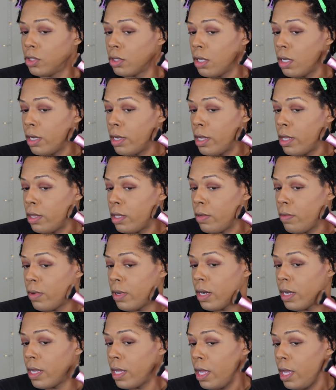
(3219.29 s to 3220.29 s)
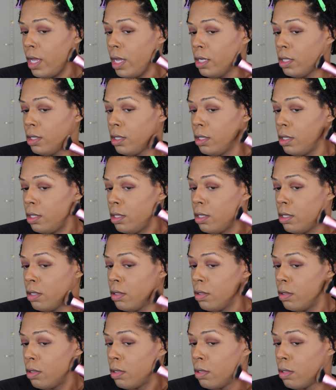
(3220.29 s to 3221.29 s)
jawline than what I actually
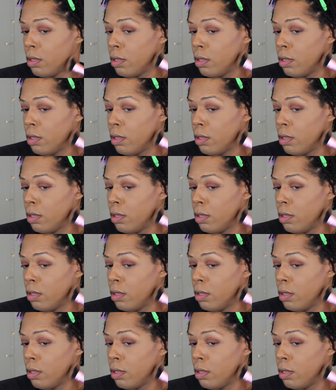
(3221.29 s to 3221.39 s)
do.